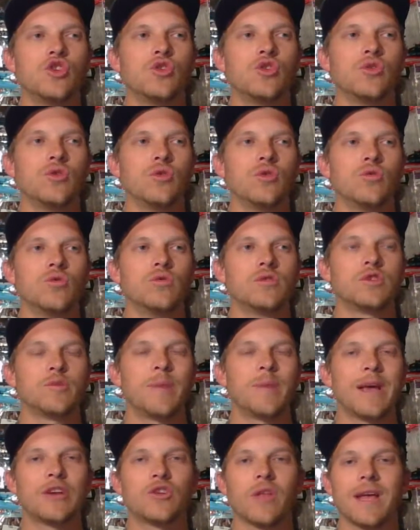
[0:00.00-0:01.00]
to
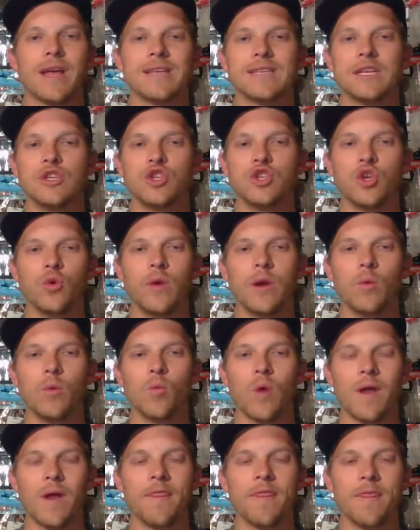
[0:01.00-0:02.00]
specialize in doing
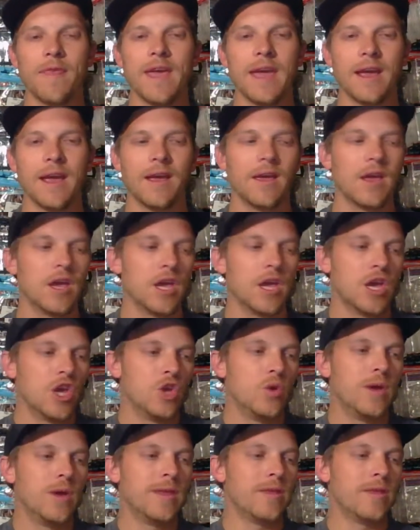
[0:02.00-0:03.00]
one thing.
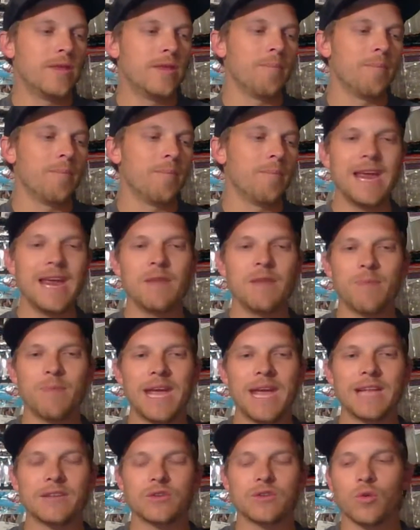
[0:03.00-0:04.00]
You either made
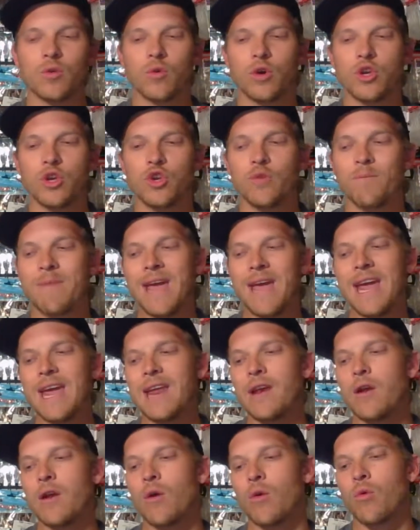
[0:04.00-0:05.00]
baits or you
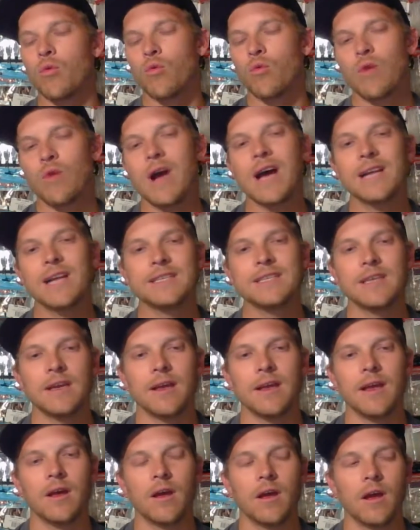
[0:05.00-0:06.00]
made rods
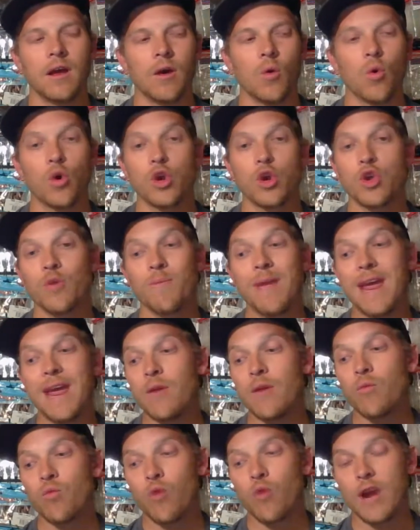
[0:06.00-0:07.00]
or you
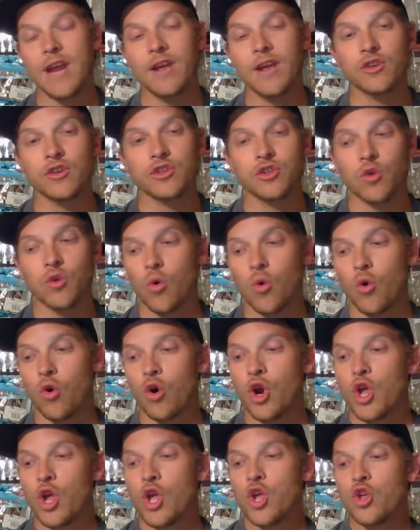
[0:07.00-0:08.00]
made reels
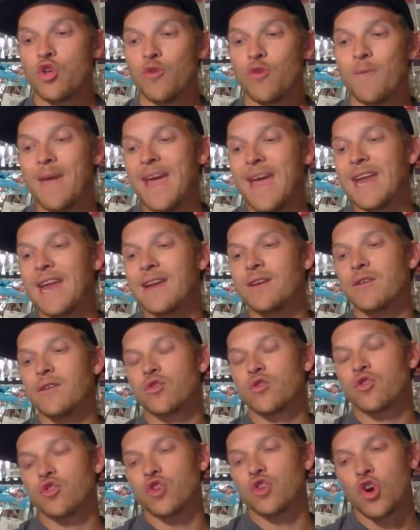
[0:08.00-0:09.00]
or you made
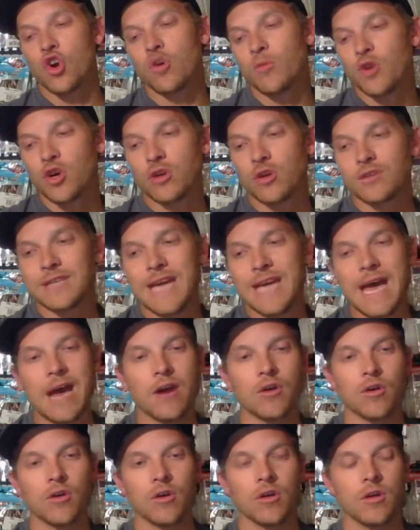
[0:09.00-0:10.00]
terminal
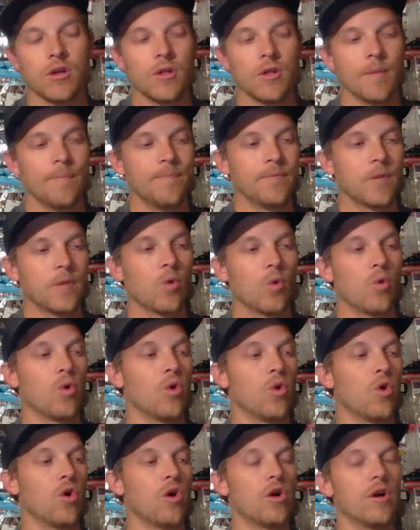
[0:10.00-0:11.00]
tackle
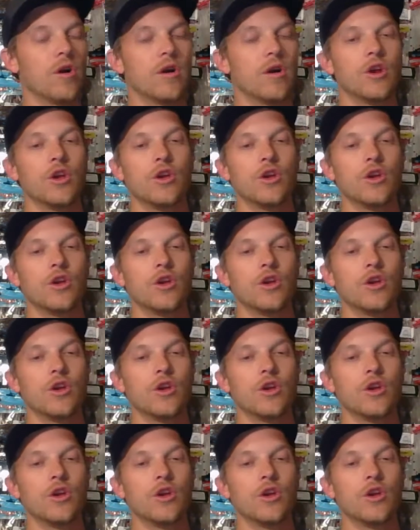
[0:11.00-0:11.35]
or